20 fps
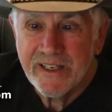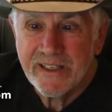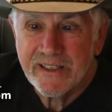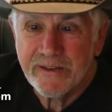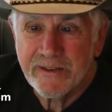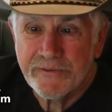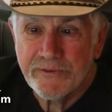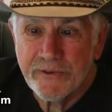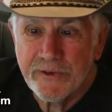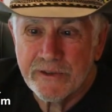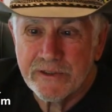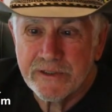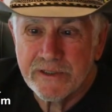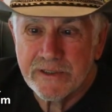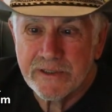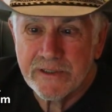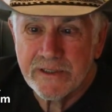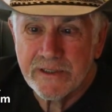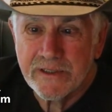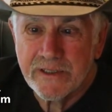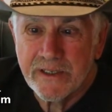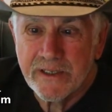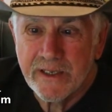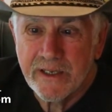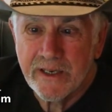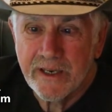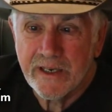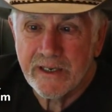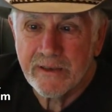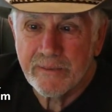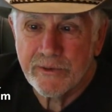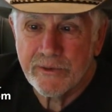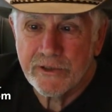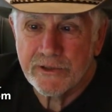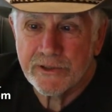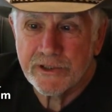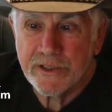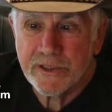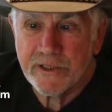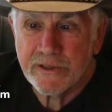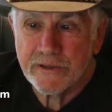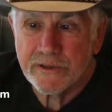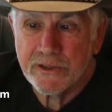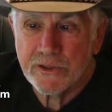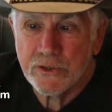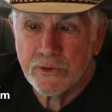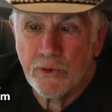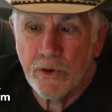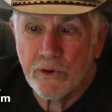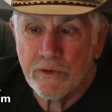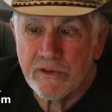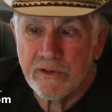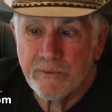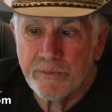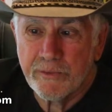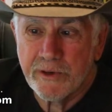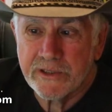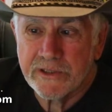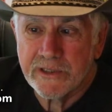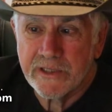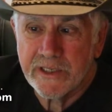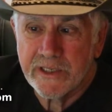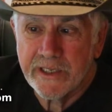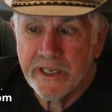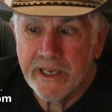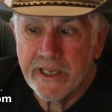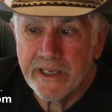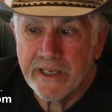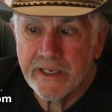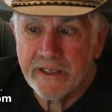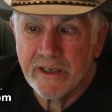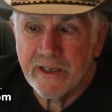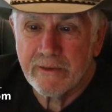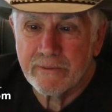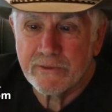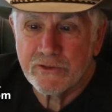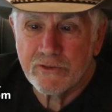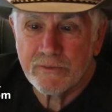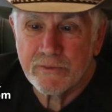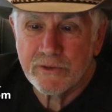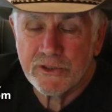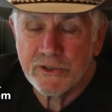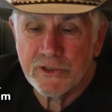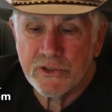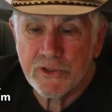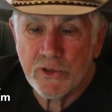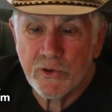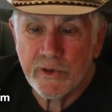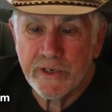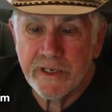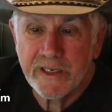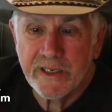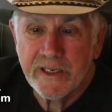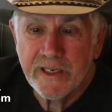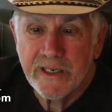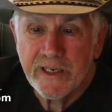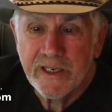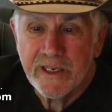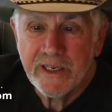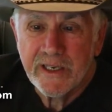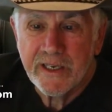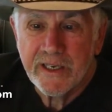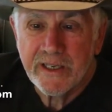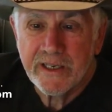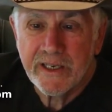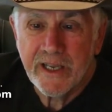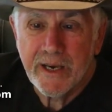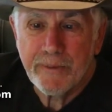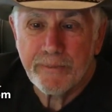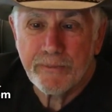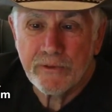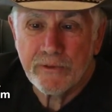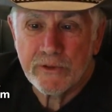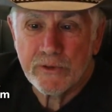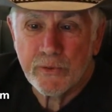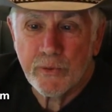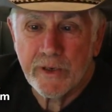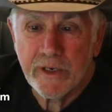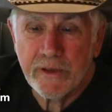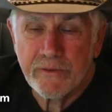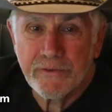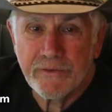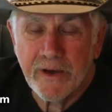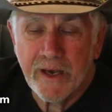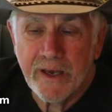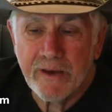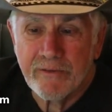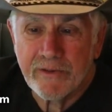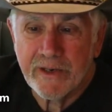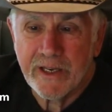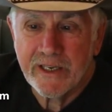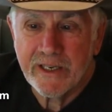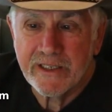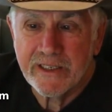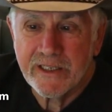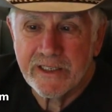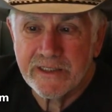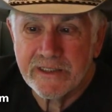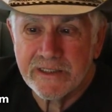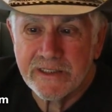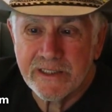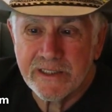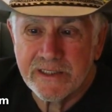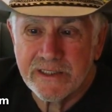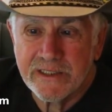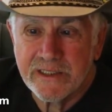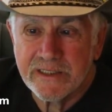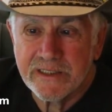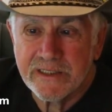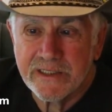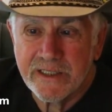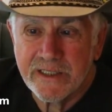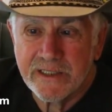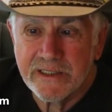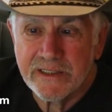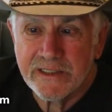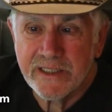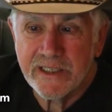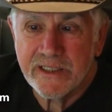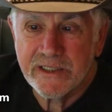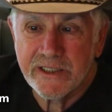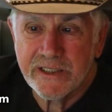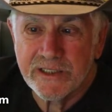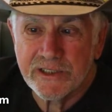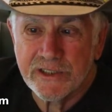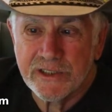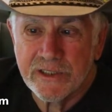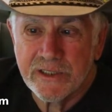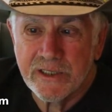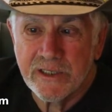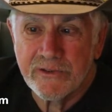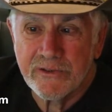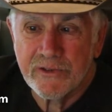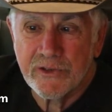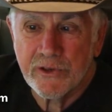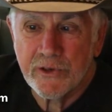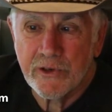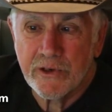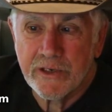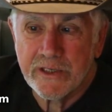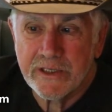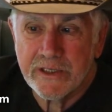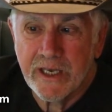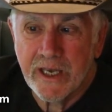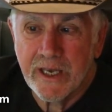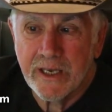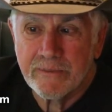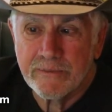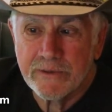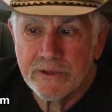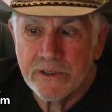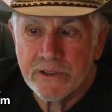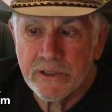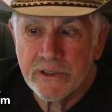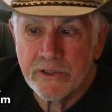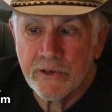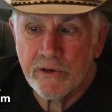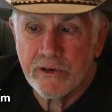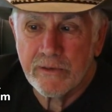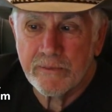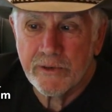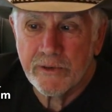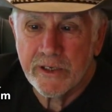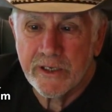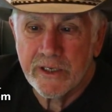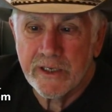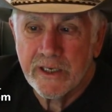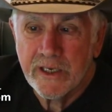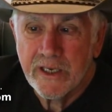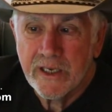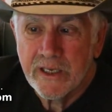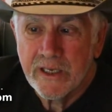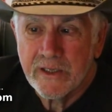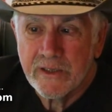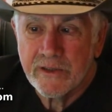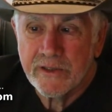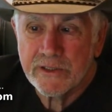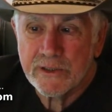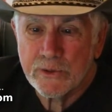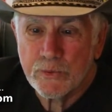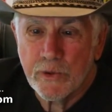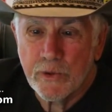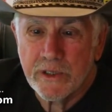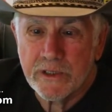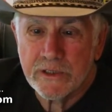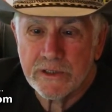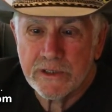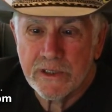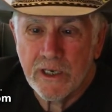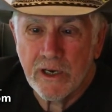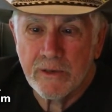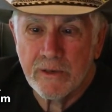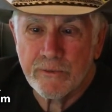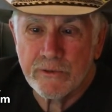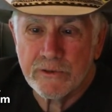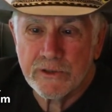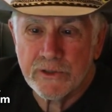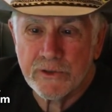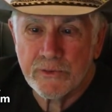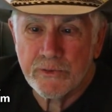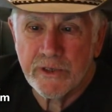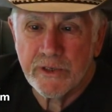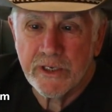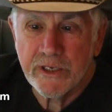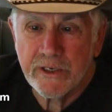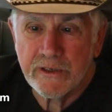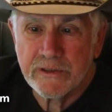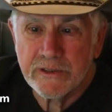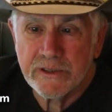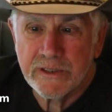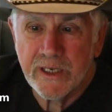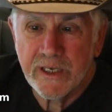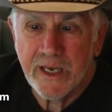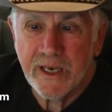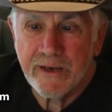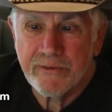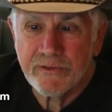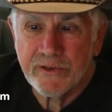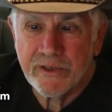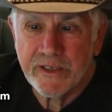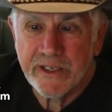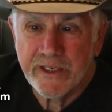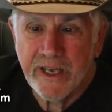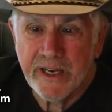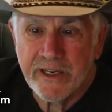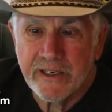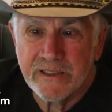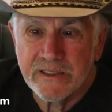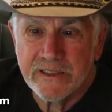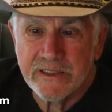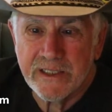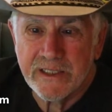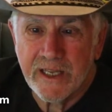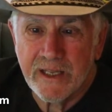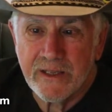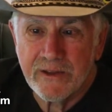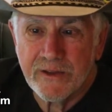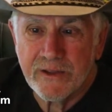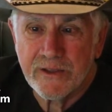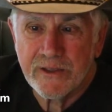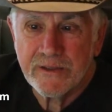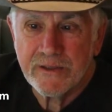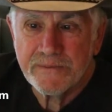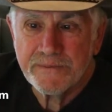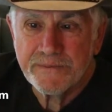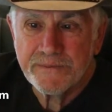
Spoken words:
The first attribution of this quote of President Kennedy comes from a story in April 25, 1966, edition of the New York Times. Notably, this was almost 3 years after Kennedy's death.